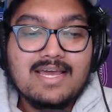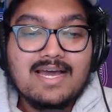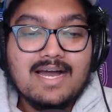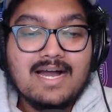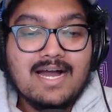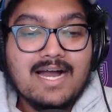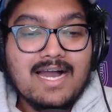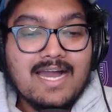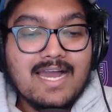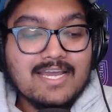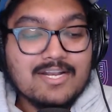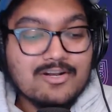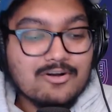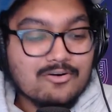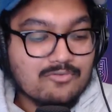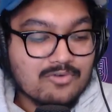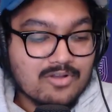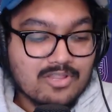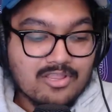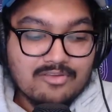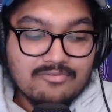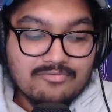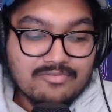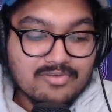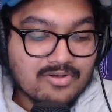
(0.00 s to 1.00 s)

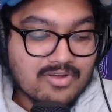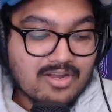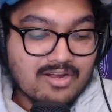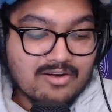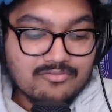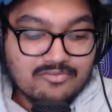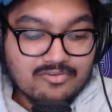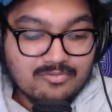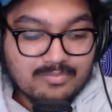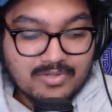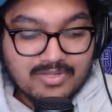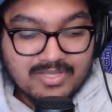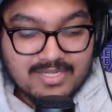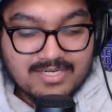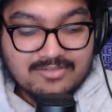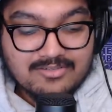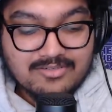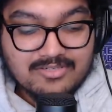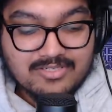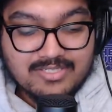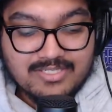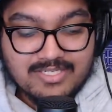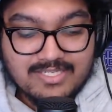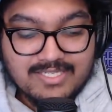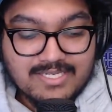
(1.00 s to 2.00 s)
really feel comfortable
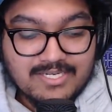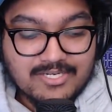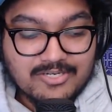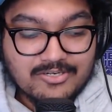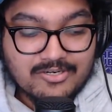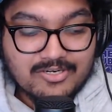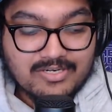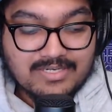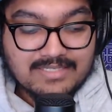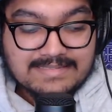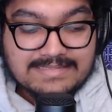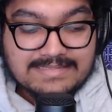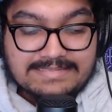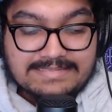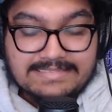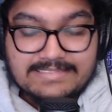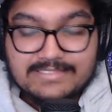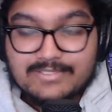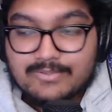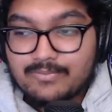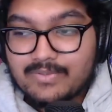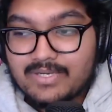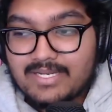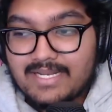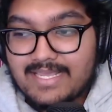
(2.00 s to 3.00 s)
entering the year
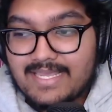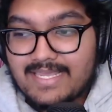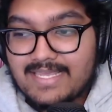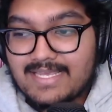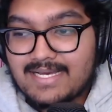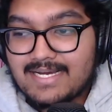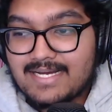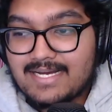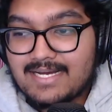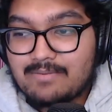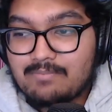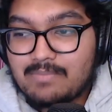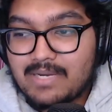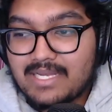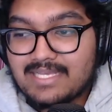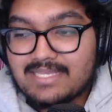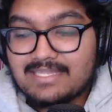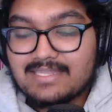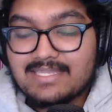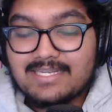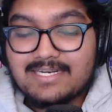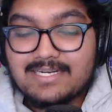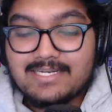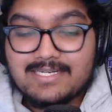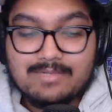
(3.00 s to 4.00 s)
with a Mike
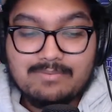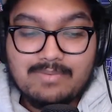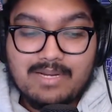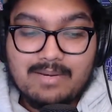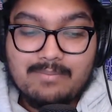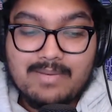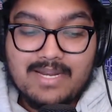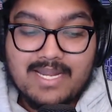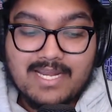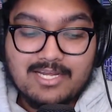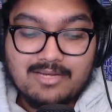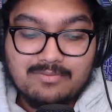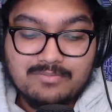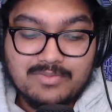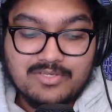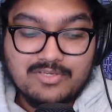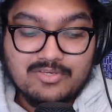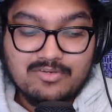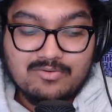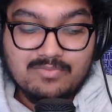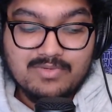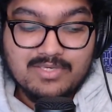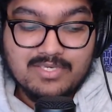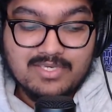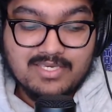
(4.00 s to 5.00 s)
Glennon at my backup
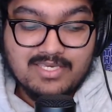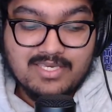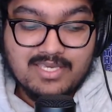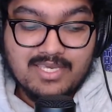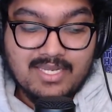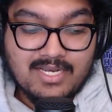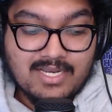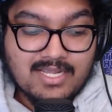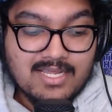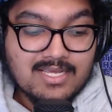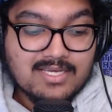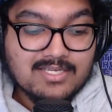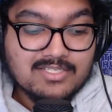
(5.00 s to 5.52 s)
QB again.